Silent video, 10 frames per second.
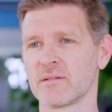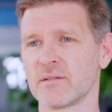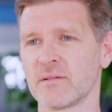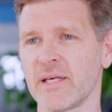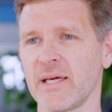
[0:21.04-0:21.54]

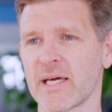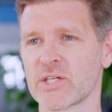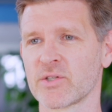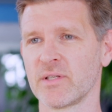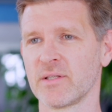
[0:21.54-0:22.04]
they
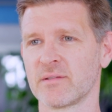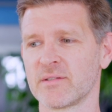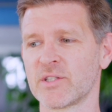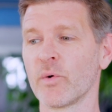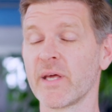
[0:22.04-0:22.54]
actually
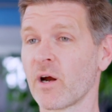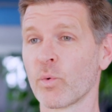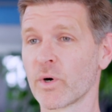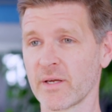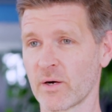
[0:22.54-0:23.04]
donate our
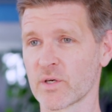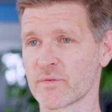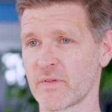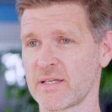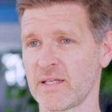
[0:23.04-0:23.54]
working hours
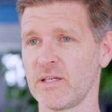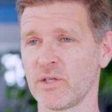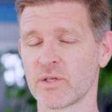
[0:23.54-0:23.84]
for that day, and you